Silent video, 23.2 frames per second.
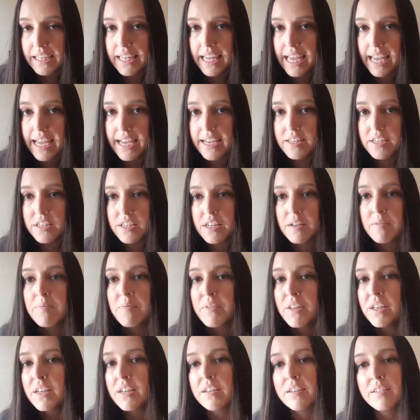In case
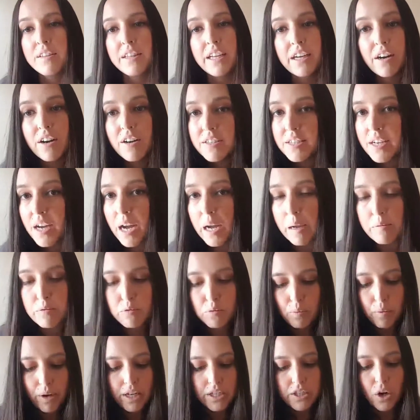there are
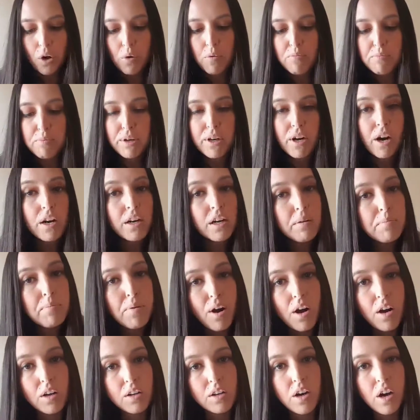times when we don't put on our
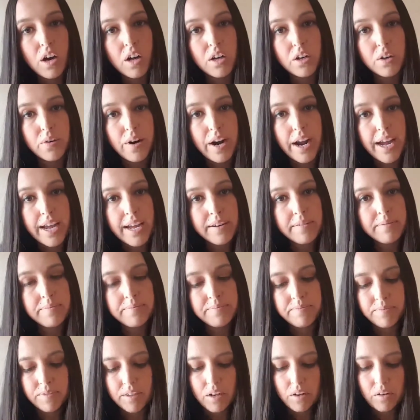prong collar right,
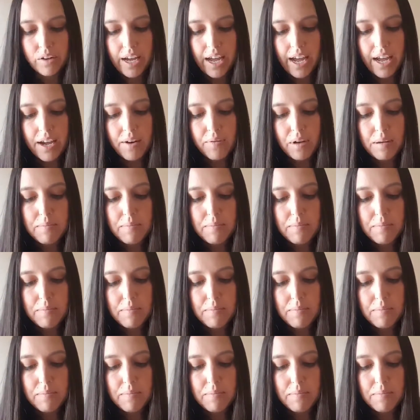okay?